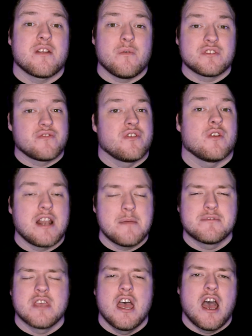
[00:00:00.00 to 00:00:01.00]
I've watched a few
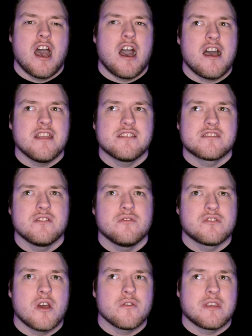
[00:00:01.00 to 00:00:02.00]
clips. I still
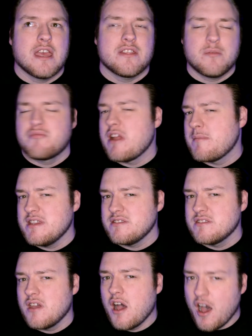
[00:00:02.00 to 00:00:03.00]
don't get the premise
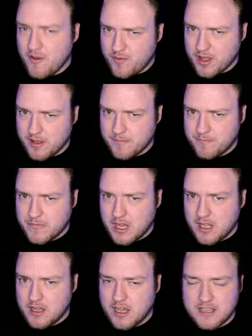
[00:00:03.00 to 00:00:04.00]
of it.
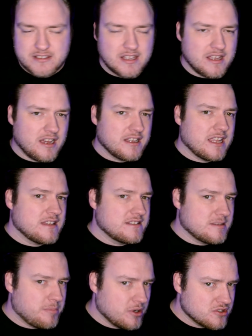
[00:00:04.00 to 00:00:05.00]
I get
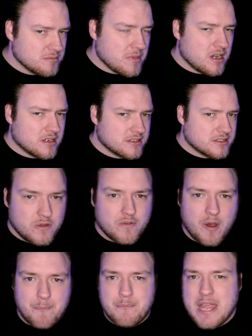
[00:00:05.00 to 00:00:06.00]
there's a puzzle box, you've
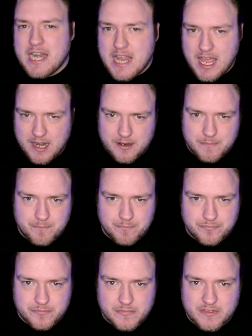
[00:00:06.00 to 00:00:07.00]
got Pinhead,
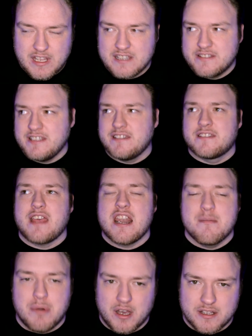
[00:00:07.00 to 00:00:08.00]
there's these
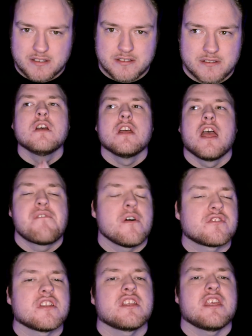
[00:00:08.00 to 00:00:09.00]
Cenobites. If I
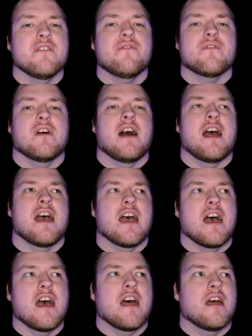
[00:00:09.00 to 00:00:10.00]
was going to give
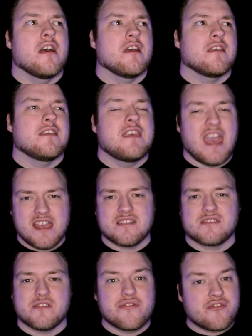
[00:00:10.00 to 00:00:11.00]
a
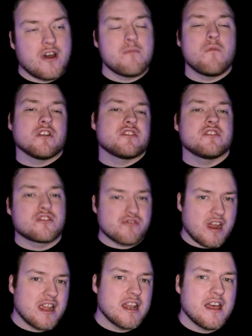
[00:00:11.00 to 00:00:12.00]
guess from watching the
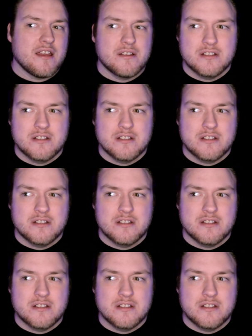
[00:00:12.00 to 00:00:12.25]
trailer,